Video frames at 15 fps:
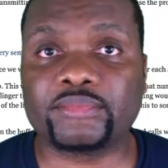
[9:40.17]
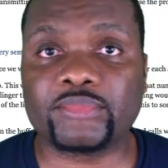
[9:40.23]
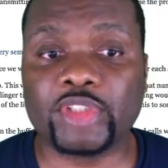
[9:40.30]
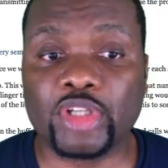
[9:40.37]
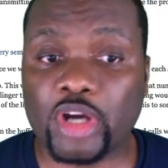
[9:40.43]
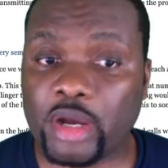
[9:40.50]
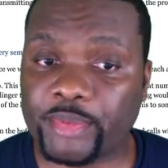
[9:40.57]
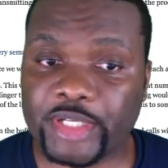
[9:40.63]

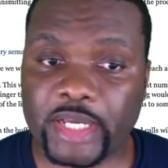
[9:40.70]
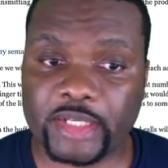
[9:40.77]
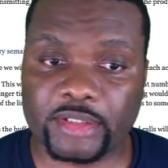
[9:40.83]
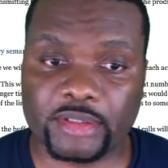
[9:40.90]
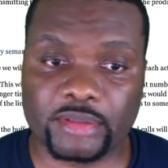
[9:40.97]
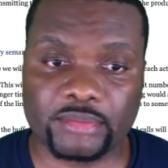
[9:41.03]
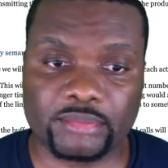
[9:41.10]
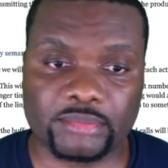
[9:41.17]
object
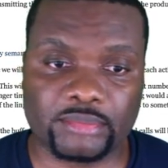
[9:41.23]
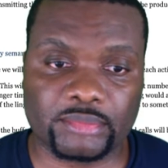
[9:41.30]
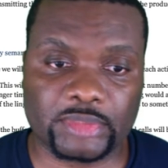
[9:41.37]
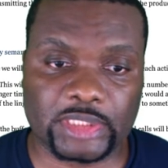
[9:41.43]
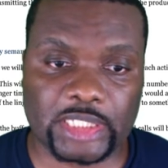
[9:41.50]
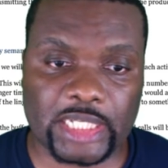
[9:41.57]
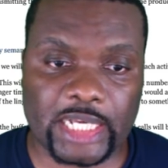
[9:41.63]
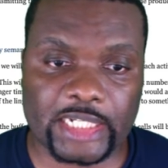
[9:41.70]

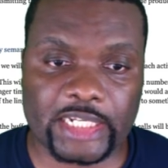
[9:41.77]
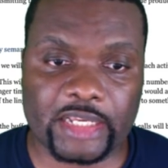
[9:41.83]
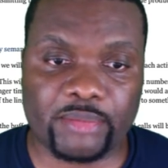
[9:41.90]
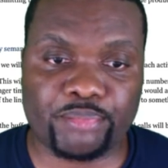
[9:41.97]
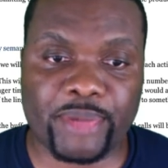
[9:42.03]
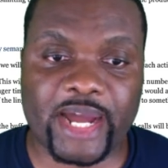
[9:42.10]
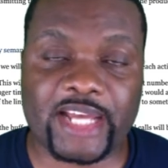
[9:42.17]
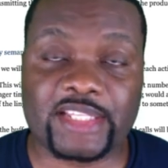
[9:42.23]
and then
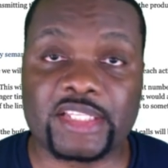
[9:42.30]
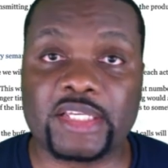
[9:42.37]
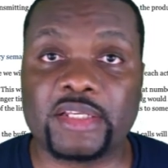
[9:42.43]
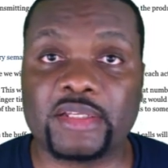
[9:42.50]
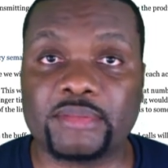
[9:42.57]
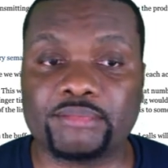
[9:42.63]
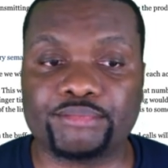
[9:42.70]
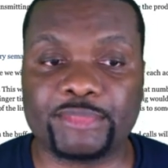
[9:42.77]
pass
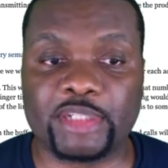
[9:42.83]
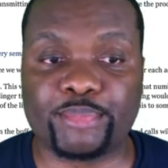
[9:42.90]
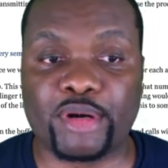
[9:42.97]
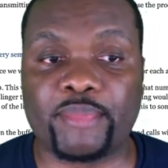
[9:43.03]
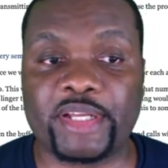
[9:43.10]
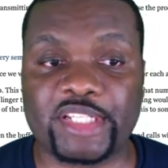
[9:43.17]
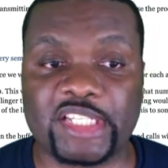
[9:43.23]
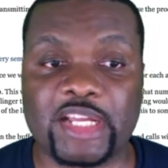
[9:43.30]
in the
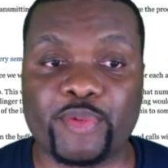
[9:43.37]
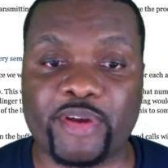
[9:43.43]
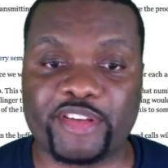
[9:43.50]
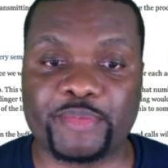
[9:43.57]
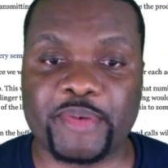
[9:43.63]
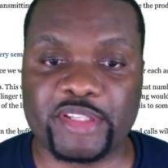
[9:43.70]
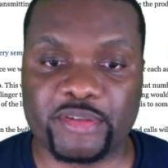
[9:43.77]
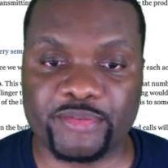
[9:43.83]
properties that we
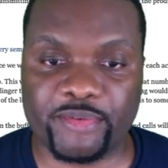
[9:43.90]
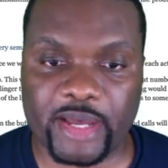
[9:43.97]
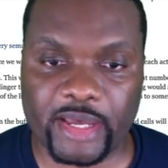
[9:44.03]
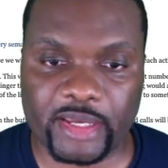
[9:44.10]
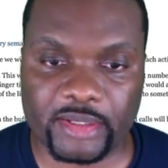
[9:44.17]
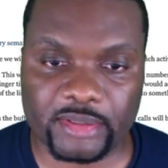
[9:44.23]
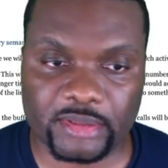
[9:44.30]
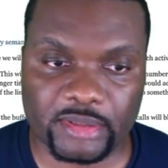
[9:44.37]

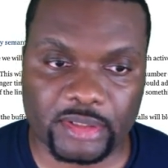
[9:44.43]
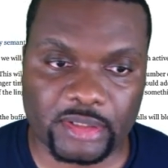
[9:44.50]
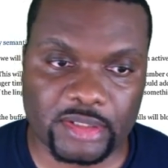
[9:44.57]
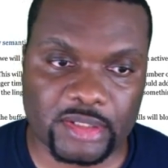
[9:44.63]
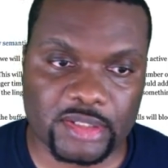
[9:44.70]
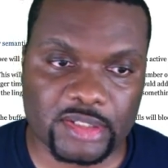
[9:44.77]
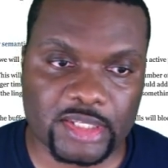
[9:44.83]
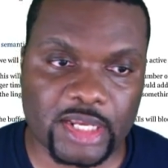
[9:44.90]
specify,
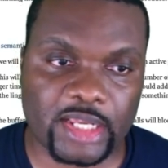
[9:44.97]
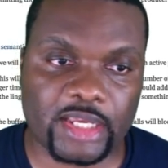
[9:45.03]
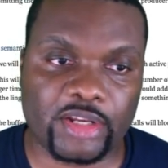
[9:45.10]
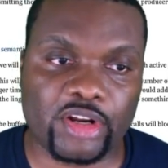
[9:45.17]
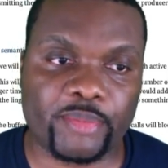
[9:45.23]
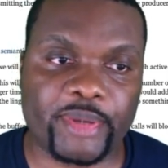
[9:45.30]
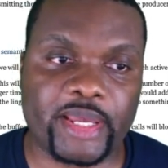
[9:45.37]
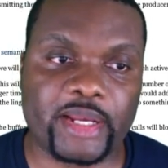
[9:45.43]
setting it
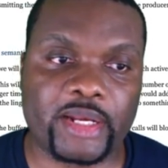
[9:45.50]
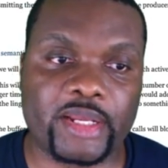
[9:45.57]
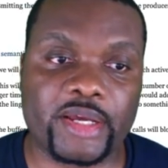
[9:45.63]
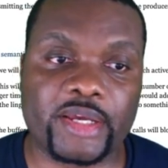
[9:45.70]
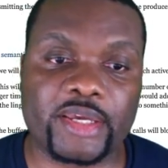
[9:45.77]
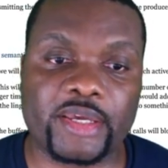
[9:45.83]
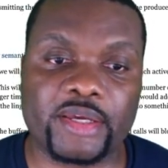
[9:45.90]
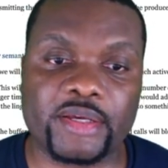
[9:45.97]
up earlier
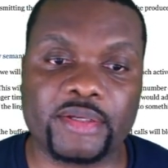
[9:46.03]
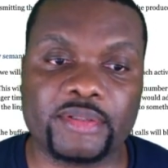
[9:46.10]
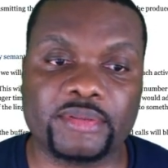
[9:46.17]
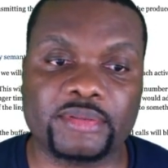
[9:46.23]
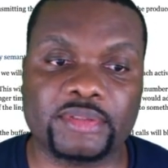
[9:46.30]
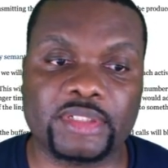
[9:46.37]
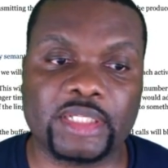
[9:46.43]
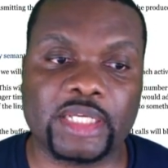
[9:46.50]
here,
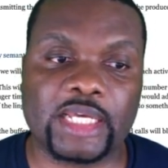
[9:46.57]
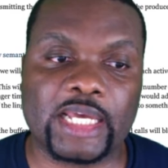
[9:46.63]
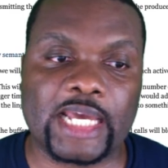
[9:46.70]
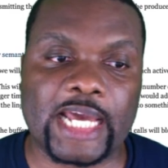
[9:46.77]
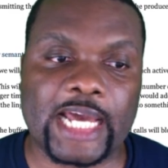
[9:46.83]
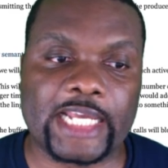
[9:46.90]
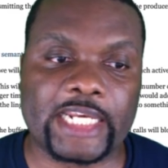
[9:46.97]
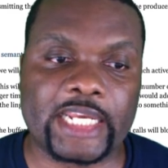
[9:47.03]

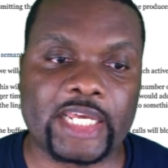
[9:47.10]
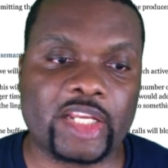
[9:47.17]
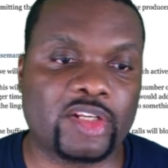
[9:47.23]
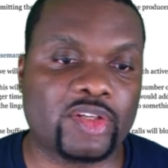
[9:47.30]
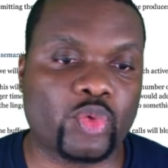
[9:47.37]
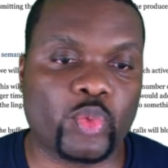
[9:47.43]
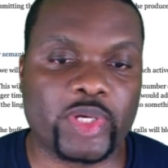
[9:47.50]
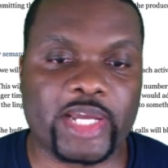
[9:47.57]
and
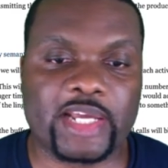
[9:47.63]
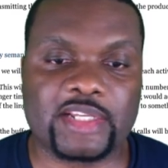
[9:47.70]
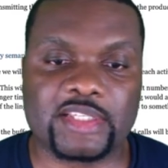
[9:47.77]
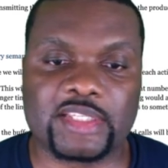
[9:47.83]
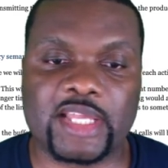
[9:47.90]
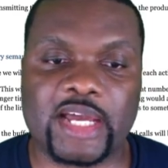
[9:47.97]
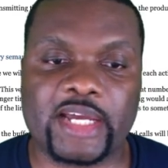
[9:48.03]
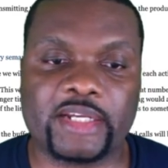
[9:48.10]
then we can
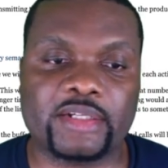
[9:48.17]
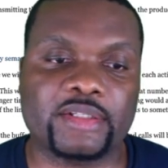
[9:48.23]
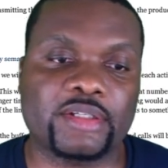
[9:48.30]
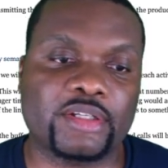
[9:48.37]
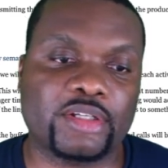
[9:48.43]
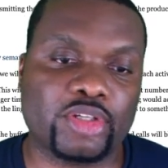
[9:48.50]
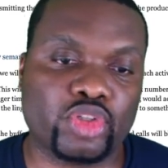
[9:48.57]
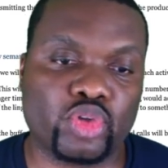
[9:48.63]
start
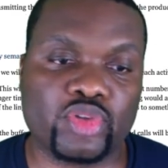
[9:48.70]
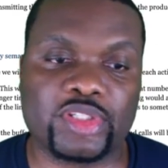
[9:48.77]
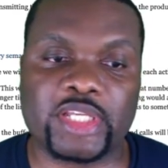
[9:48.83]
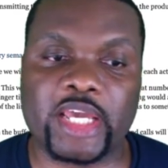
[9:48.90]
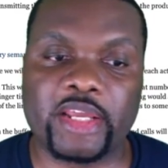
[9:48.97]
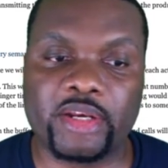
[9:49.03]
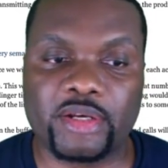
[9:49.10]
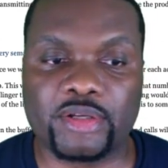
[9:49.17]
to
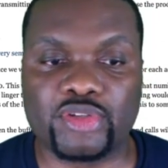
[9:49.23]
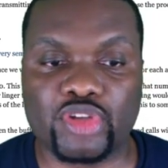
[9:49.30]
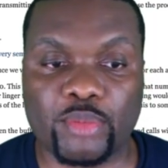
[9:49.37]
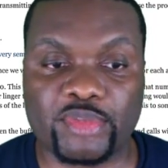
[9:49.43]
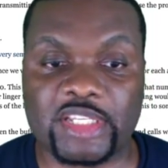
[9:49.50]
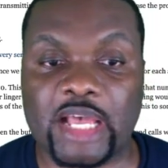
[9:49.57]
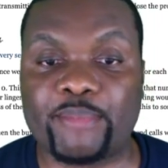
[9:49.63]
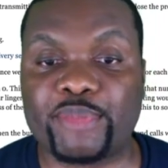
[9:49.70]
send some
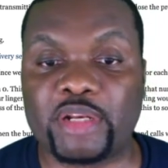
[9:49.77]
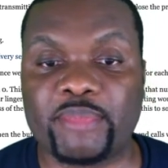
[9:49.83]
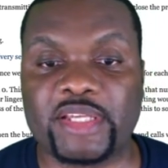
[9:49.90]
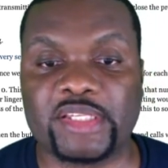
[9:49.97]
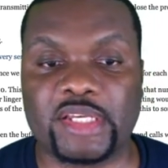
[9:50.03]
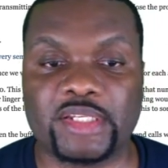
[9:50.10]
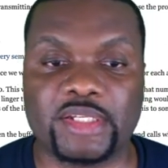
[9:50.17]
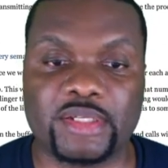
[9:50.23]
sample
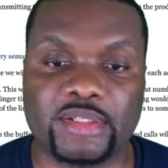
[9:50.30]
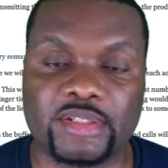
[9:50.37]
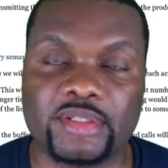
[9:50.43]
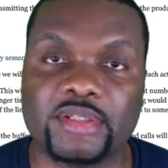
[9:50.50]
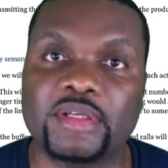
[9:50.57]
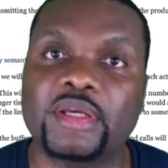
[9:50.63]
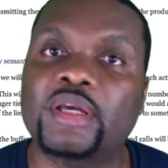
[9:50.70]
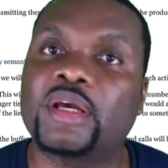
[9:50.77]
messages
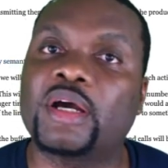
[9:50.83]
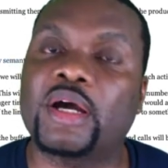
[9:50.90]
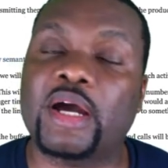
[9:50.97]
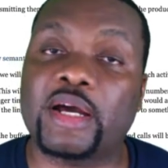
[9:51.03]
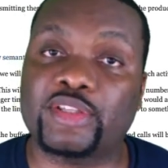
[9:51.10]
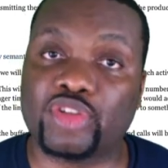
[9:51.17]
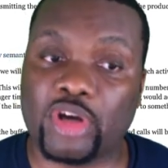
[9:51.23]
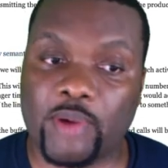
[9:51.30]

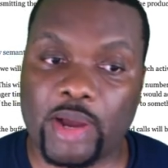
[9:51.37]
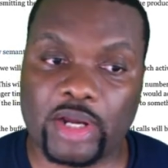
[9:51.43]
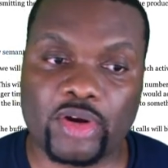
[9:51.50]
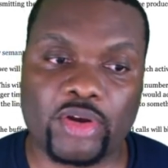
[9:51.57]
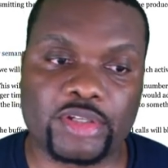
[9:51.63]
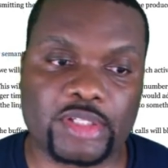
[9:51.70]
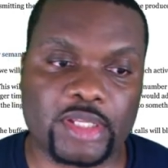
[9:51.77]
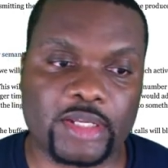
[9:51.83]
to our
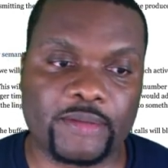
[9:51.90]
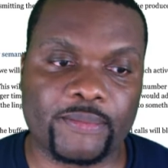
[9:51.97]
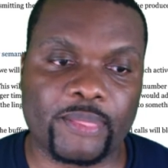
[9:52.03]
cluster.